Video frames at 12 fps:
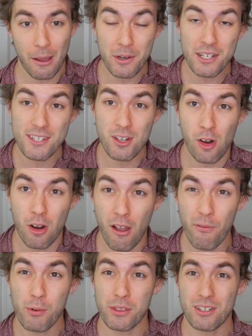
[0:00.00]
I'm going to start
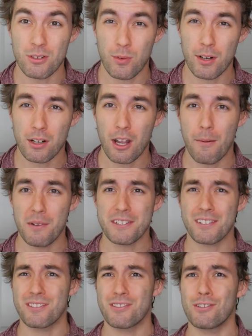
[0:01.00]
off with the Twitter
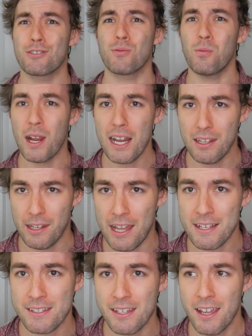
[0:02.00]
comments because there's way
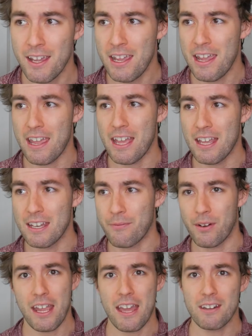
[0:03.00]
less, and
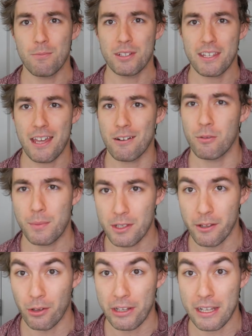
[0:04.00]
if I ended with that it would be a
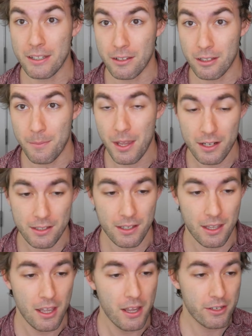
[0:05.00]
little
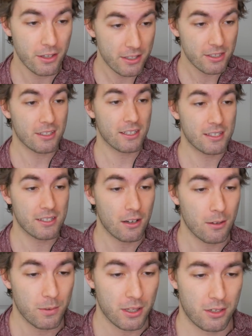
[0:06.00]
anticlimactic, so let's just get
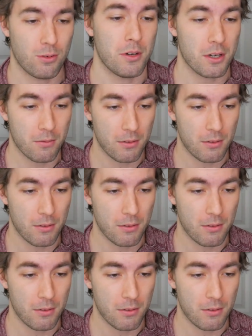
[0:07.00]
started with the Twitter